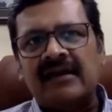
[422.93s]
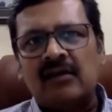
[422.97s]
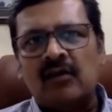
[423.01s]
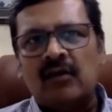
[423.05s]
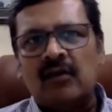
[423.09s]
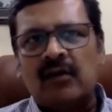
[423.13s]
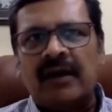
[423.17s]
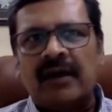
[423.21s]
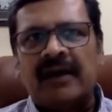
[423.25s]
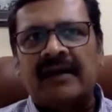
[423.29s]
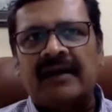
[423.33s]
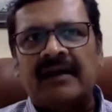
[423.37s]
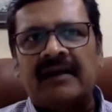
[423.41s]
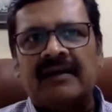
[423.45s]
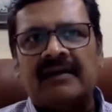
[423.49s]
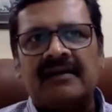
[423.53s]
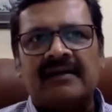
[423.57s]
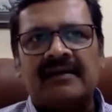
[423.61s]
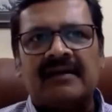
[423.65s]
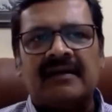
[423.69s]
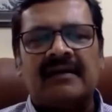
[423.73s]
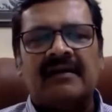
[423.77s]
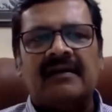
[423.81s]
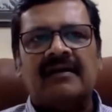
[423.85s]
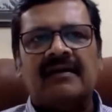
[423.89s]
look at it
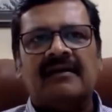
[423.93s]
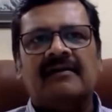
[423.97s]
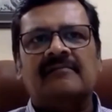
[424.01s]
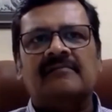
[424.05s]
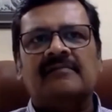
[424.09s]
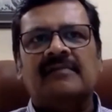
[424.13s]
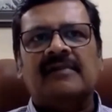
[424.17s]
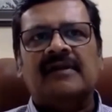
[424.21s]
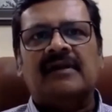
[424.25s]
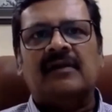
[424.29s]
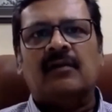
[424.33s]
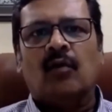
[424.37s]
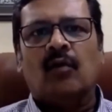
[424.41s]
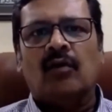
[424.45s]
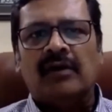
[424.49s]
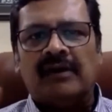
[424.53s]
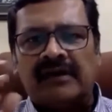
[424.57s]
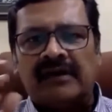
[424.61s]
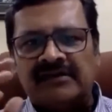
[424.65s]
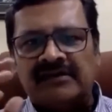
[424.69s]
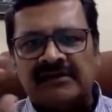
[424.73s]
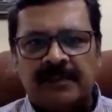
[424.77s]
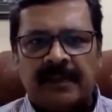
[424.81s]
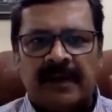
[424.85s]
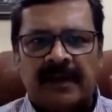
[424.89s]
in a more
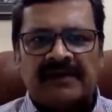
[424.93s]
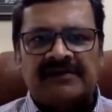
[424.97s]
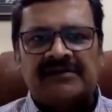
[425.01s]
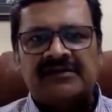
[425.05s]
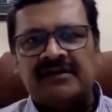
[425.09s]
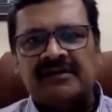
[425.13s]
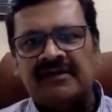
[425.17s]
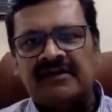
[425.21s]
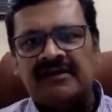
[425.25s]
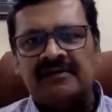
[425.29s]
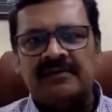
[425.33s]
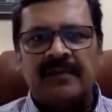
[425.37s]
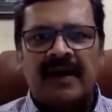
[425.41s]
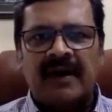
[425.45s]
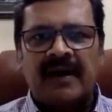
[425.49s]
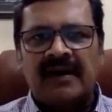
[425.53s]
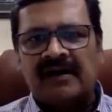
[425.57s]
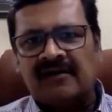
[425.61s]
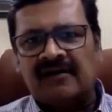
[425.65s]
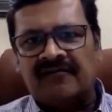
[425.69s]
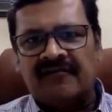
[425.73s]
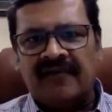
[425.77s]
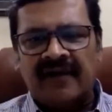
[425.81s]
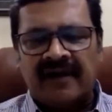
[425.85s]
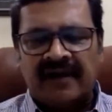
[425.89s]
dispassionate
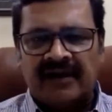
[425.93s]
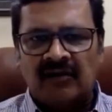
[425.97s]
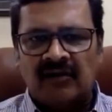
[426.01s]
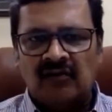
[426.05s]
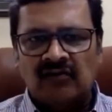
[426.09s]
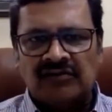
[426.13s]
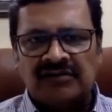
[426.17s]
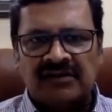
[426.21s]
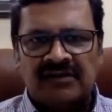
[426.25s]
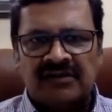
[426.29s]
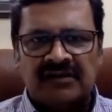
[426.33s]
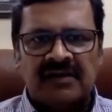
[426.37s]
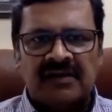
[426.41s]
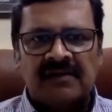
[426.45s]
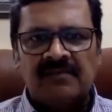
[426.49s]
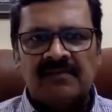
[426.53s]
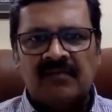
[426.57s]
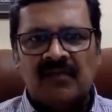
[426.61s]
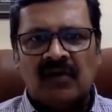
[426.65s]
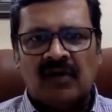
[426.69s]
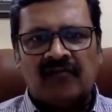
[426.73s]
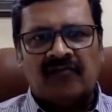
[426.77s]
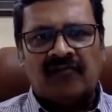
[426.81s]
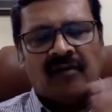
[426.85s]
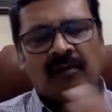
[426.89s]
manner, if I can use the term,
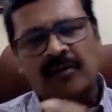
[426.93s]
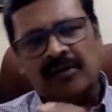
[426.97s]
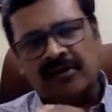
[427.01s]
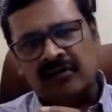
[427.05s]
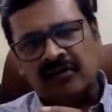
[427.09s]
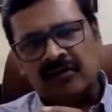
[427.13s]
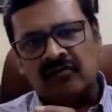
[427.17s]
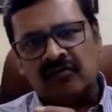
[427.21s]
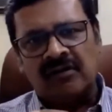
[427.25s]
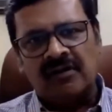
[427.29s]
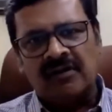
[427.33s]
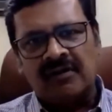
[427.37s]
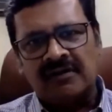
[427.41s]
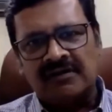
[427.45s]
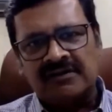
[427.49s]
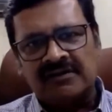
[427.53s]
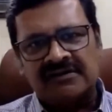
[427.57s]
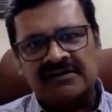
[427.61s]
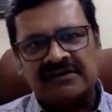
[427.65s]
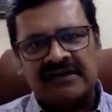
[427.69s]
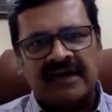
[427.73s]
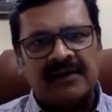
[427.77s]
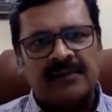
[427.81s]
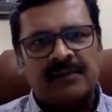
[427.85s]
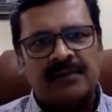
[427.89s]
or from a neutral
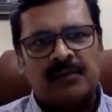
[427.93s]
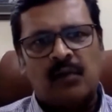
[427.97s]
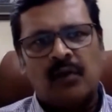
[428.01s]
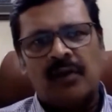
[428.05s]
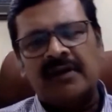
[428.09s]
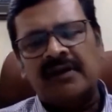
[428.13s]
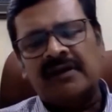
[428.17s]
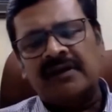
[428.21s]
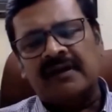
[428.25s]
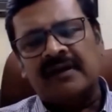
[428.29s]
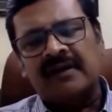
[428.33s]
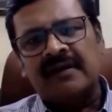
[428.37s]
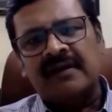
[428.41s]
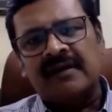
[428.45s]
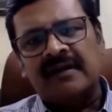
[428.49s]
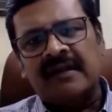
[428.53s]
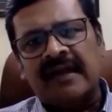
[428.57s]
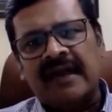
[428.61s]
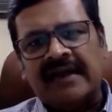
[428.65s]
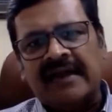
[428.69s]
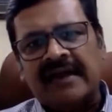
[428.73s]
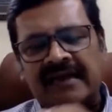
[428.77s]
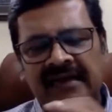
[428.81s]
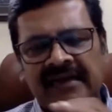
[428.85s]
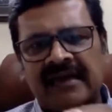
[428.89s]
standpoint,
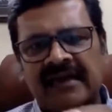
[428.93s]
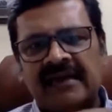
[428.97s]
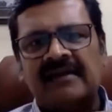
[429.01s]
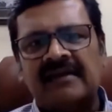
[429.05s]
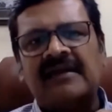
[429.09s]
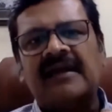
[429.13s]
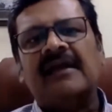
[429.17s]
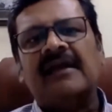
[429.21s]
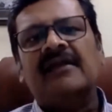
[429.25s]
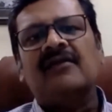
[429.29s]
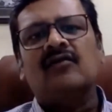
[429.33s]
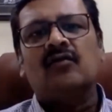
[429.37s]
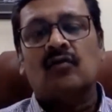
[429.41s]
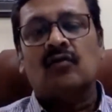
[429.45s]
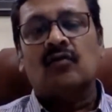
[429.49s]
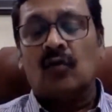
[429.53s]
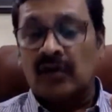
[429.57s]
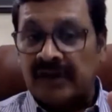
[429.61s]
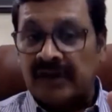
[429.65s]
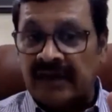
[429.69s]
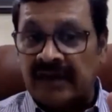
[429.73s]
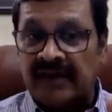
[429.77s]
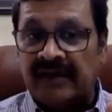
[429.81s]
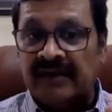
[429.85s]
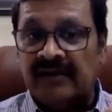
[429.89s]
and he can tell you,
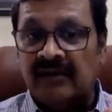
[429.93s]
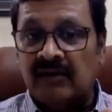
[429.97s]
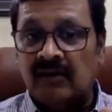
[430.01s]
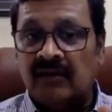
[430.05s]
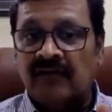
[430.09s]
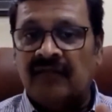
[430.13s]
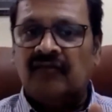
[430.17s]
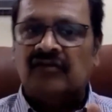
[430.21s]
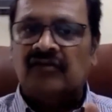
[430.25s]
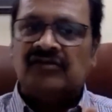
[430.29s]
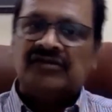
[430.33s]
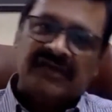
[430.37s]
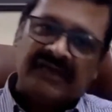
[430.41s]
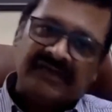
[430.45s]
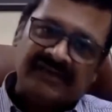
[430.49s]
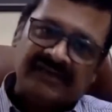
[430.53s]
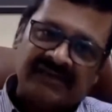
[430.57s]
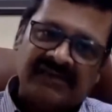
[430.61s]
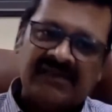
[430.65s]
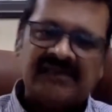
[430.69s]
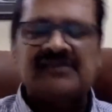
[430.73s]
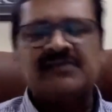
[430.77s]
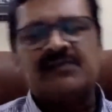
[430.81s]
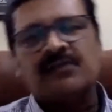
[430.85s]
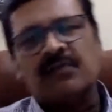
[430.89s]
okay, if you change
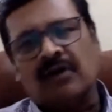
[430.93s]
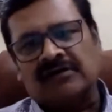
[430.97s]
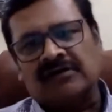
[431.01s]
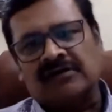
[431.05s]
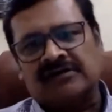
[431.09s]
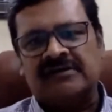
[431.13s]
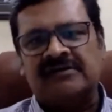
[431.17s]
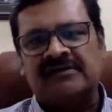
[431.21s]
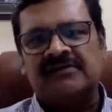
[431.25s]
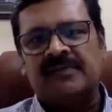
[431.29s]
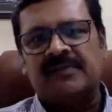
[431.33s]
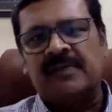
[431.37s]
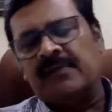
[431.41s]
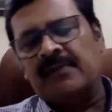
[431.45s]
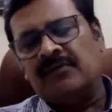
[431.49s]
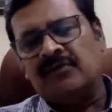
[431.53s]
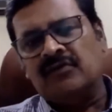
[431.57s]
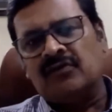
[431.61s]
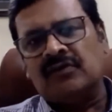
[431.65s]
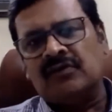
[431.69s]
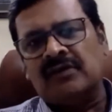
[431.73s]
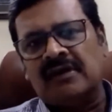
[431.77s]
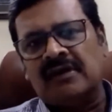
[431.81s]
this process, maybe